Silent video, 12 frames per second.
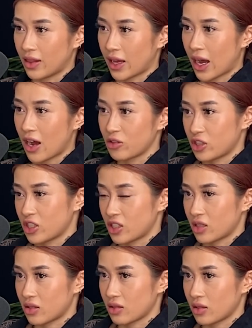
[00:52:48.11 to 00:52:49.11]
Like I was
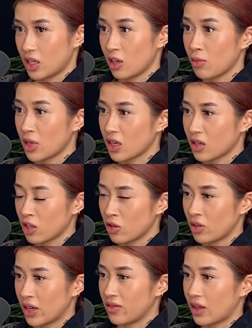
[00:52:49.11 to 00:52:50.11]
just keeping it cute,
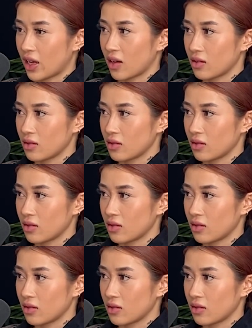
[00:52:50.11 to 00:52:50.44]
and like,